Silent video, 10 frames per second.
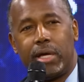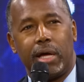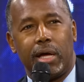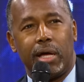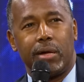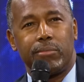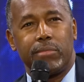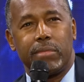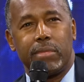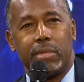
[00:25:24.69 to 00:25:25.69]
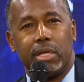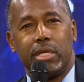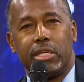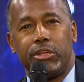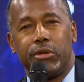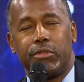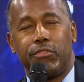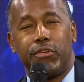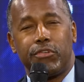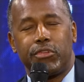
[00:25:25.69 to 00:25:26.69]
Uh, you know, the
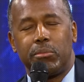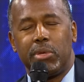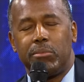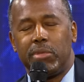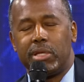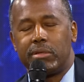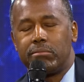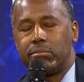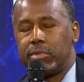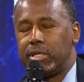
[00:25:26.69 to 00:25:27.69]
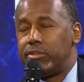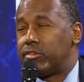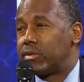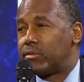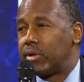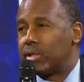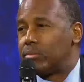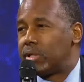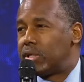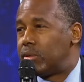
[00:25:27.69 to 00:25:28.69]
First Amendment is
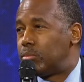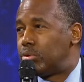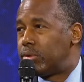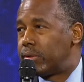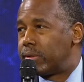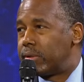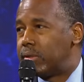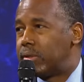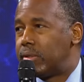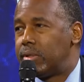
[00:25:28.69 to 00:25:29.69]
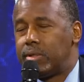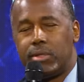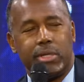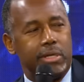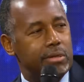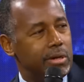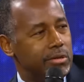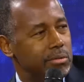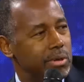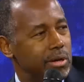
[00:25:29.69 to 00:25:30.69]
incredibly important. It
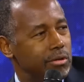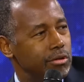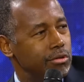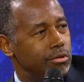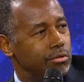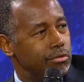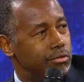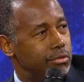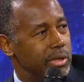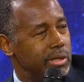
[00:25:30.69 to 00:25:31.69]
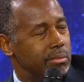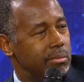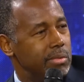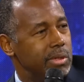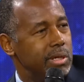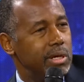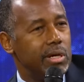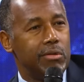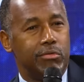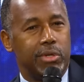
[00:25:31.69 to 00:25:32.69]
talks about freedom
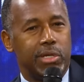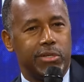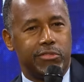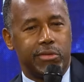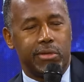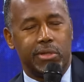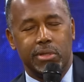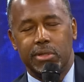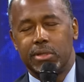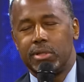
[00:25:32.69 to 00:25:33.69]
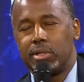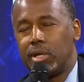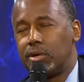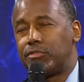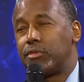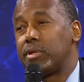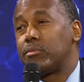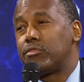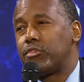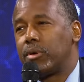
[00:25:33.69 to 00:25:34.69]
of religion, not freedom
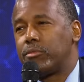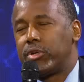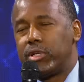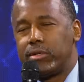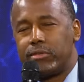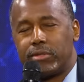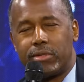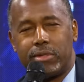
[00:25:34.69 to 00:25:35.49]
from religion,